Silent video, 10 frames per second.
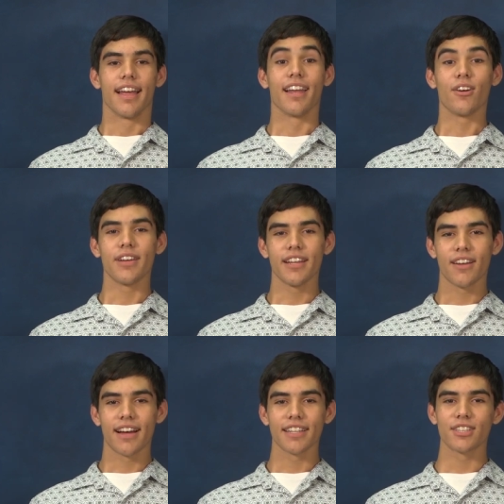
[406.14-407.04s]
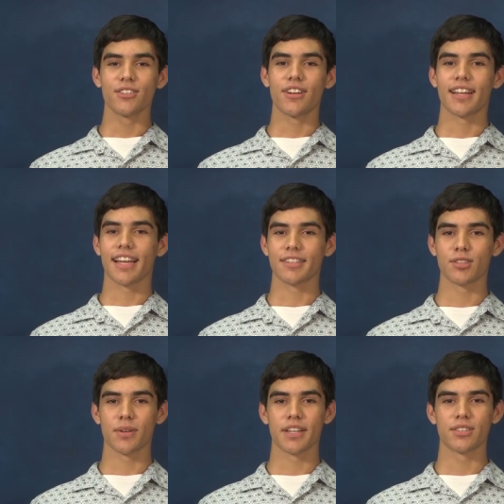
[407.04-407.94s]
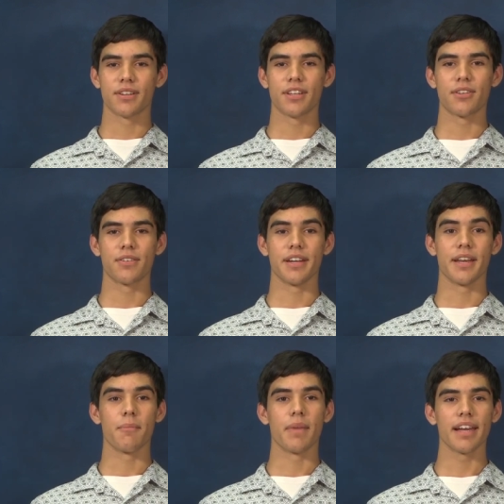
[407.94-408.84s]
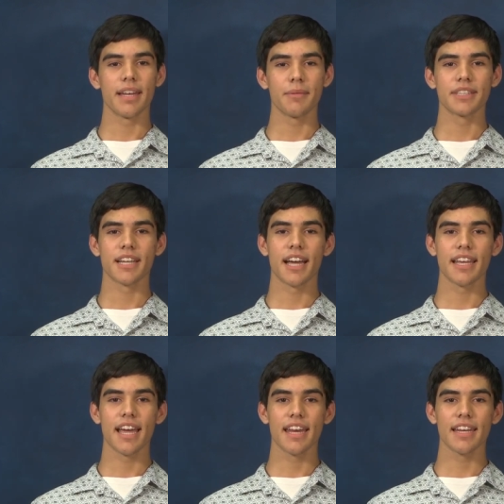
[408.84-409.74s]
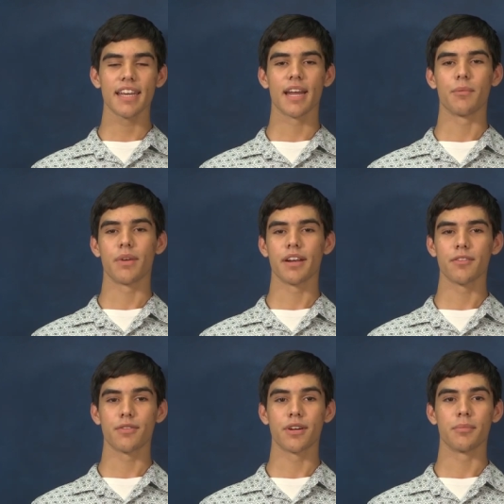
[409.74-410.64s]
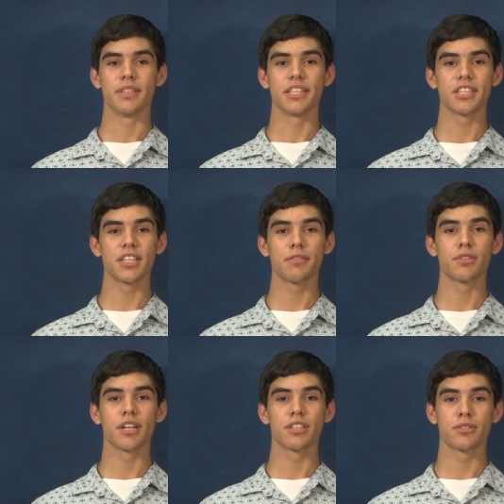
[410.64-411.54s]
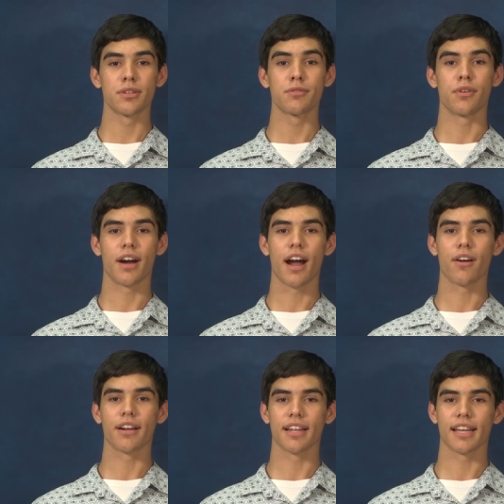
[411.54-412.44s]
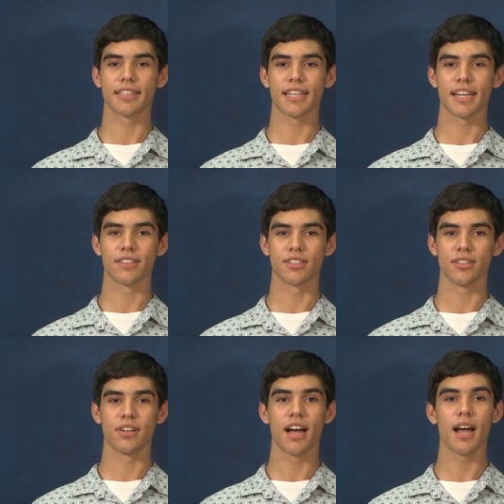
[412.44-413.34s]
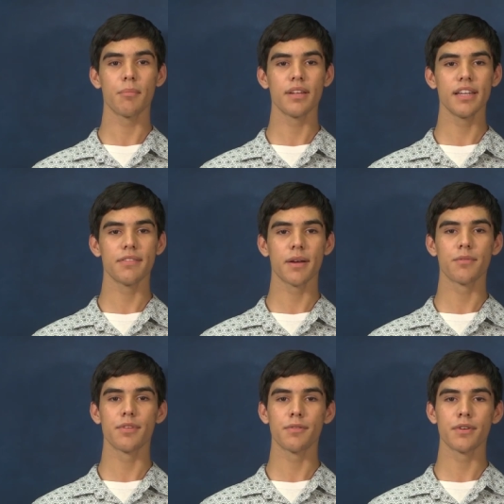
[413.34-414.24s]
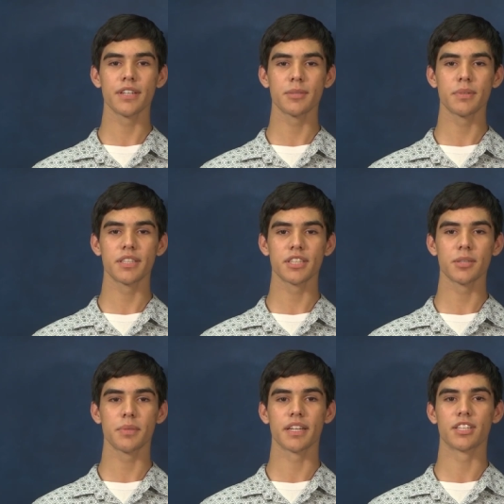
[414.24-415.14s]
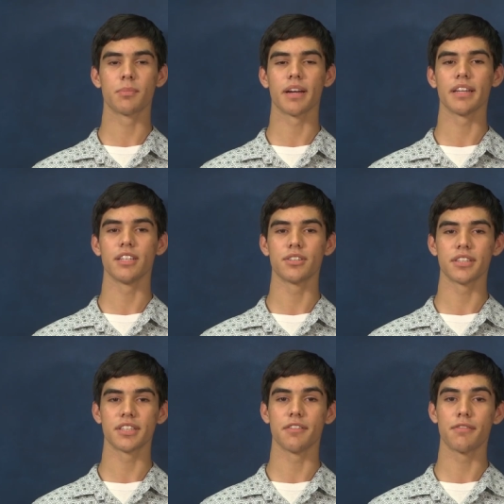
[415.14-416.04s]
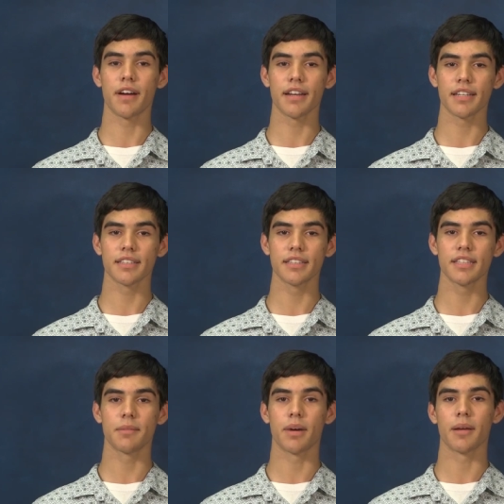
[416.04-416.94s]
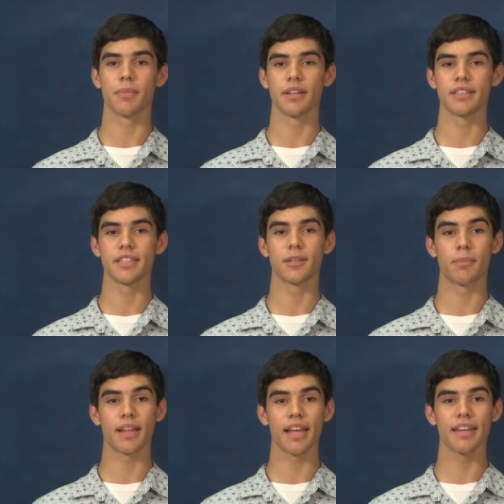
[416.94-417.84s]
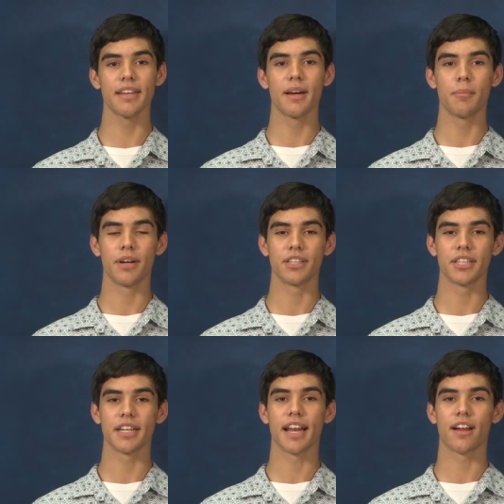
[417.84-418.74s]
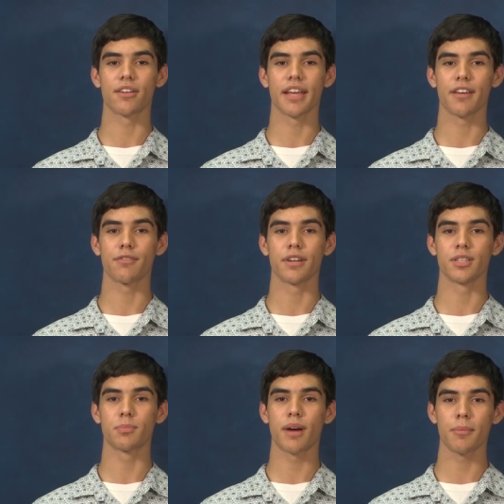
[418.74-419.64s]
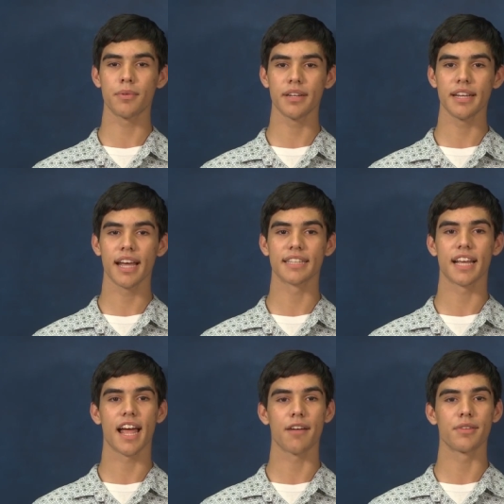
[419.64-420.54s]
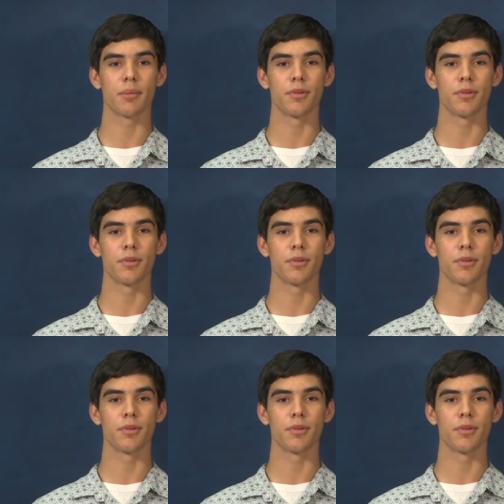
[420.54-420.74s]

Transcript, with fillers: Hello Hilo High School Class of 2023. My name is Kai Gadding and I'm running for the position of Treasurer for our class council. I believe I'm fit for this position because of my interest in finances and my ability to plan, budget, and allocate funds properly as I have done